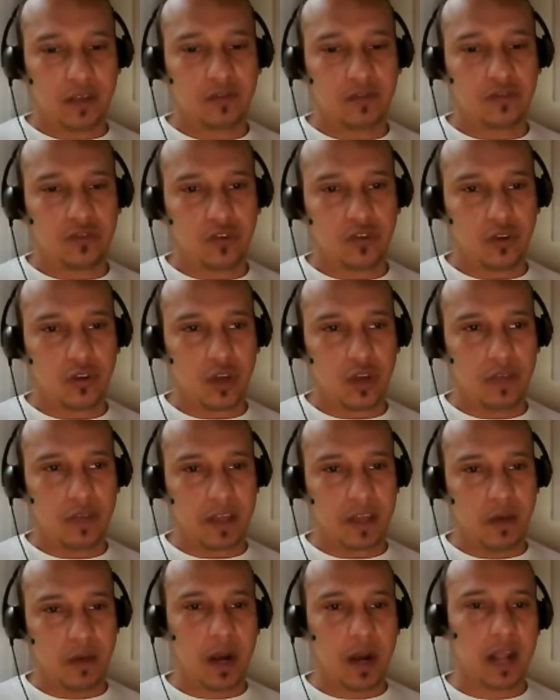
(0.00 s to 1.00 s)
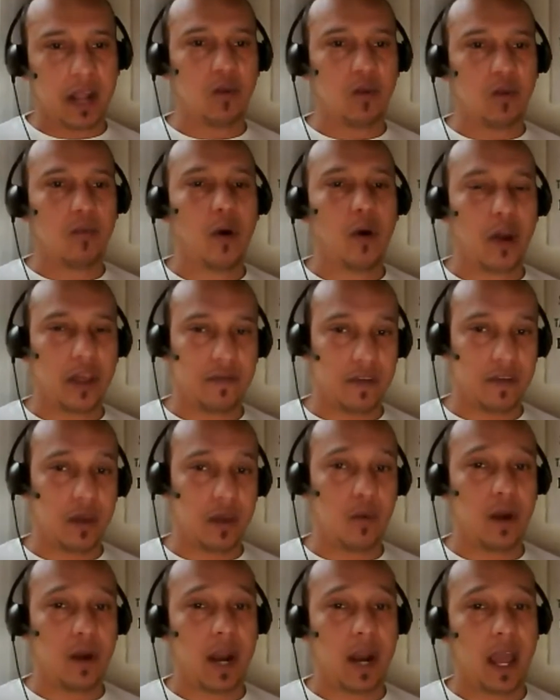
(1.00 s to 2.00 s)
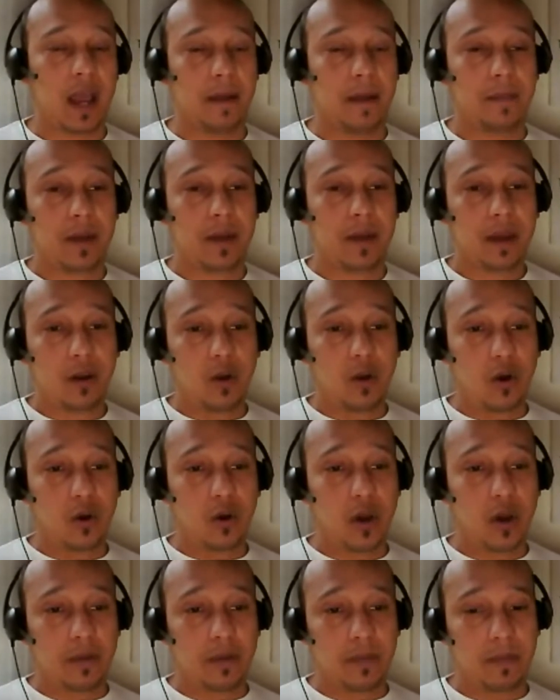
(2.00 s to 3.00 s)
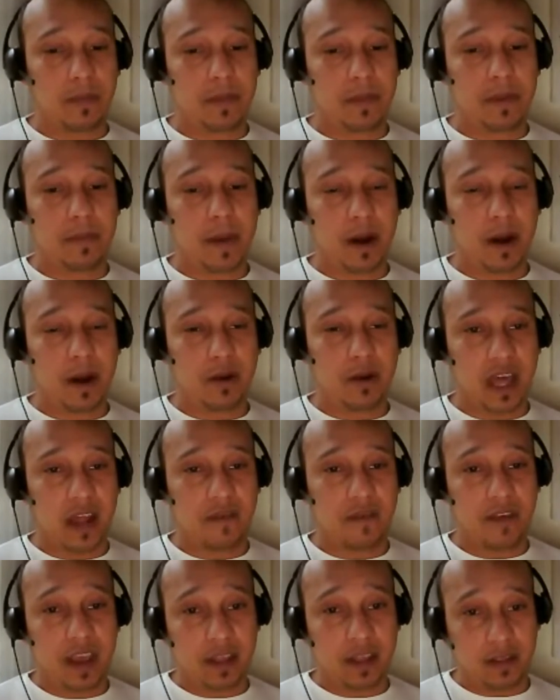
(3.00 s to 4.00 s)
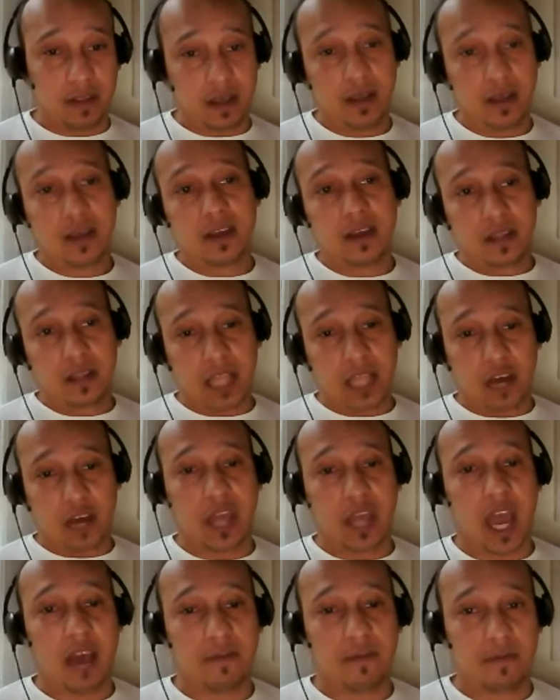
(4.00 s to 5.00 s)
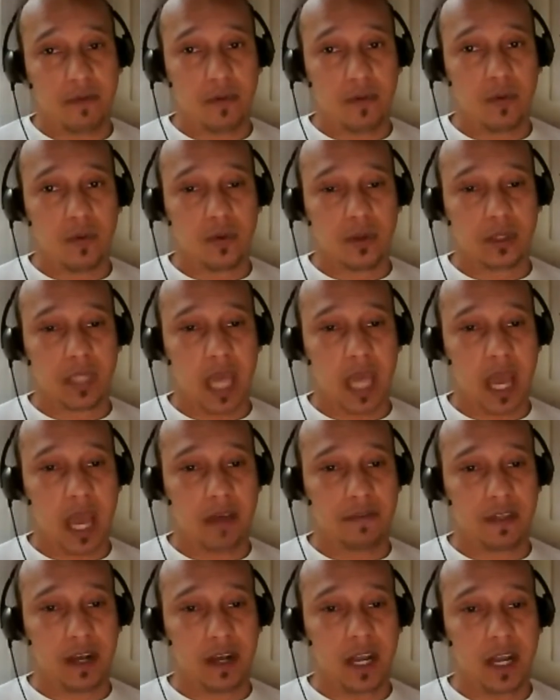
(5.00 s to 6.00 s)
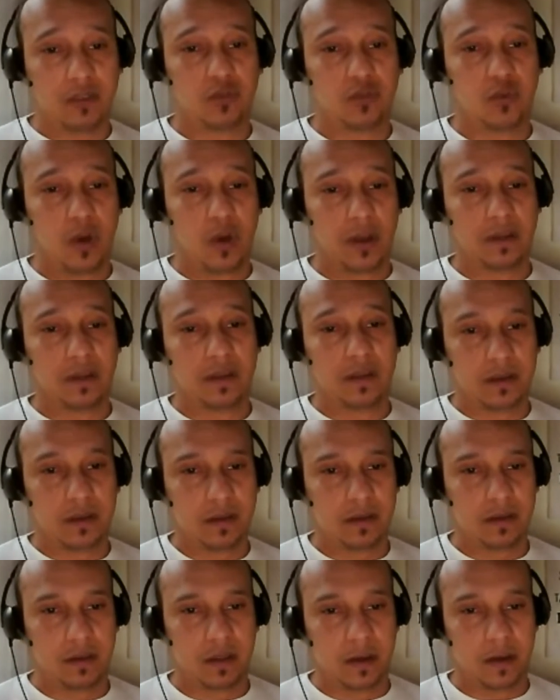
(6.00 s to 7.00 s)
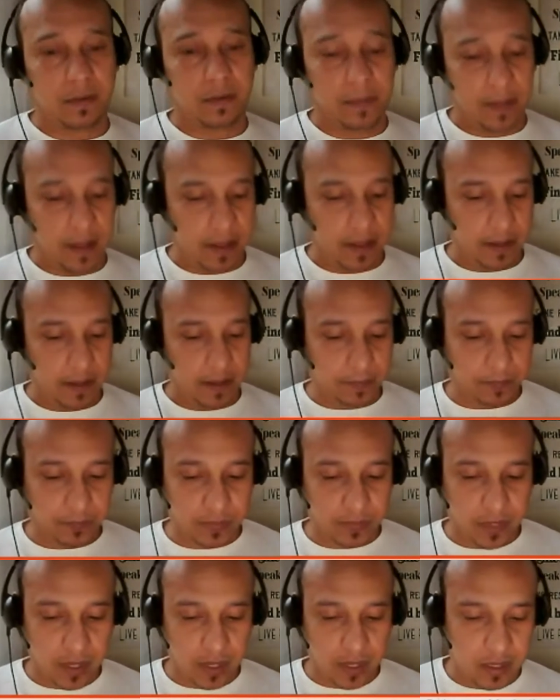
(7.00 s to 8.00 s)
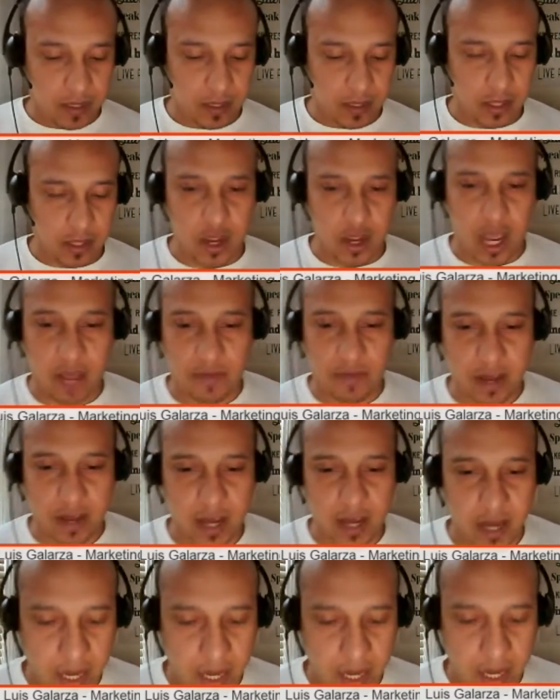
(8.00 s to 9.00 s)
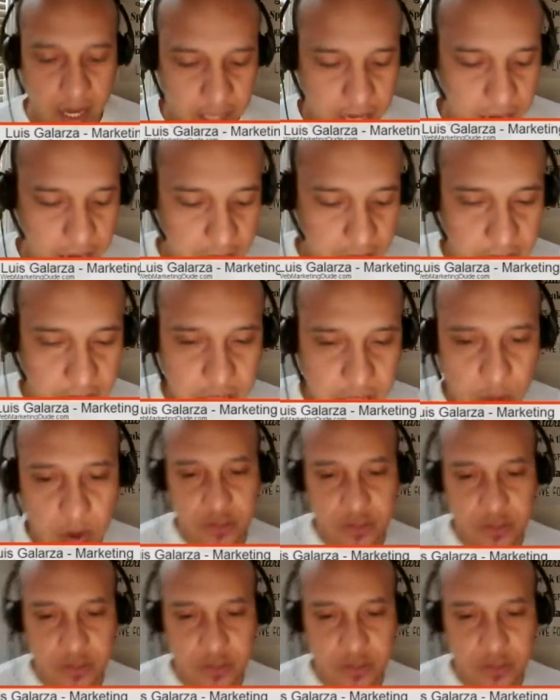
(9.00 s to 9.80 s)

slide, so that way it doesn't matter which slide they see or which post they see, they still have that link, so if they want to know more, if they want